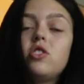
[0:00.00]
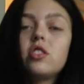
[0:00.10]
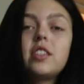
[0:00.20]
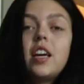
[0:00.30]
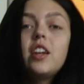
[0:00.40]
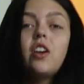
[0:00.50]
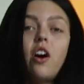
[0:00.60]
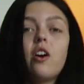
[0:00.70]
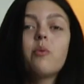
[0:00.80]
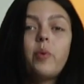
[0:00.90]
just
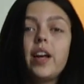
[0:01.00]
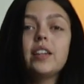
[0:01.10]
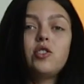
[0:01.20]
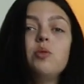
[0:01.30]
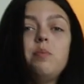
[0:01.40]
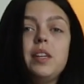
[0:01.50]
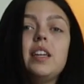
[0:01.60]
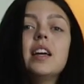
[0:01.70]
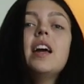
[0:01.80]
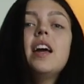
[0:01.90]
cannot wait to
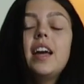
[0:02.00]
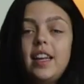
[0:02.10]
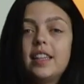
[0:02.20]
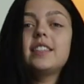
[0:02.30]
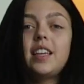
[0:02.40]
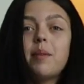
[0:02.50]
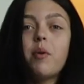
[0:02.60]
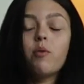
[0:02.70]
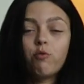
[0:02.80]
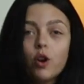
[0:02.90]
be in the
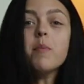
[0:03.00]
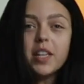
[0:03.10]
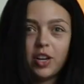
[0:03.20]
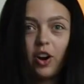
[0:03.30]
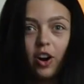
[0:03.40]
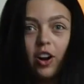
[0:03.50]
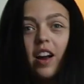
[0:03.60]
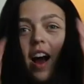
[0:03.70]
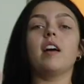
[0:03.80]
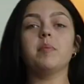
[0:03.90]
same room as
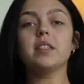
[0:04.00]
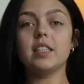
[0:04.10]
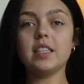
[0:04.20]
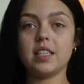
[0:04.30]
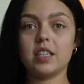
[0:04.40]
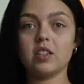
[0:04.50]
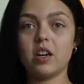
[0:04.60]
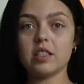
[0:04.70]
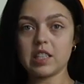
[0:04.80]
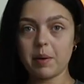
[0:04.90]
her. I've been seeing
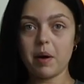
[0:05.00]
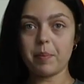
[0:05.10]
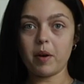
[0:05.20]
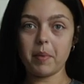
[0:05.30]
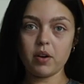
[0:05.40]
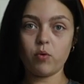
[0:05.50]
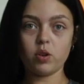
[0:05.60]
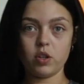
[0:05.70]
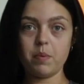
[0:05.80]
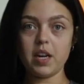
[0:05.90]
TikToks come up on my
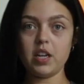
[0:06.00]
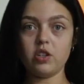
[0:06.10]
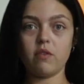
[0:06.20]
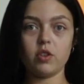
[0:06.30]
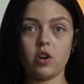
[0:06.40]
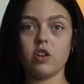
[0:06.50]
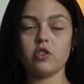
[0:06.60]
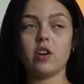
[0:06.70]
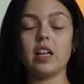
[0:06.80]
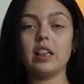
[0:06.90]
For You page of her
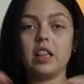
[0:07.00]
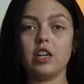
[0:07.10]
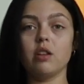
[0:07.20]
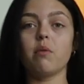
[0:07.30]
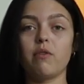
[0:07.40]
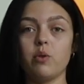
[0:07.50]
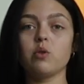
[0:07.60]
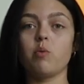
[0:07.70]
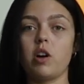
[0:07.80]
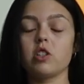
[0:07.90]
concert, and I literally
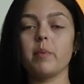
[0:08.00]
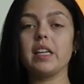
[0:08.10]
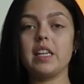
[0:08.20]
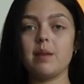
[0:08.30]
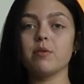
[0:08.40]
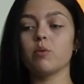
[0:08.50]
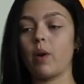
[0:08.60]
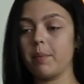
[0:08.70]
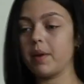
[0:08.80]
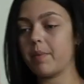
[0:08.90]
refuse to watch them. I keep
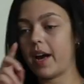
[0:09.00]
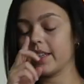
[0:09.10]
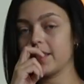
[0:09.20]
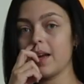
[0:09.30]
swiping past